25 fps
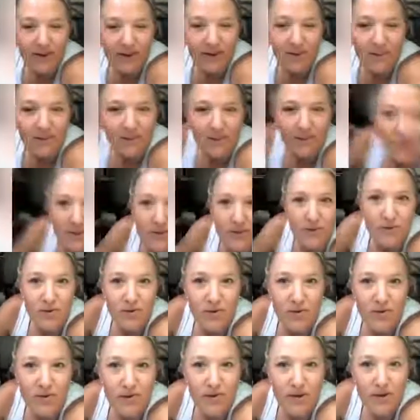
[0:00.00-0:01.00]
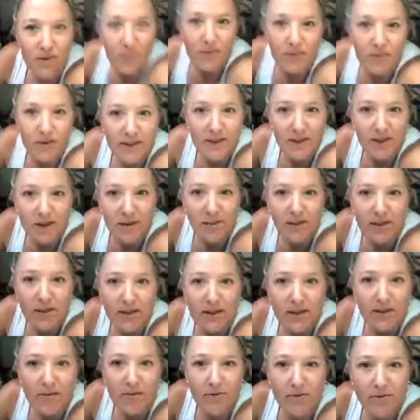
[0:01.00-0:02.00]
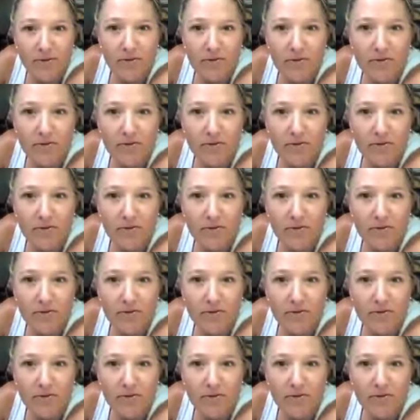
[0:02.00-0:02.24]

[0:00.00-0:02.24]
E-bomb, scooch over a little bit there, my love.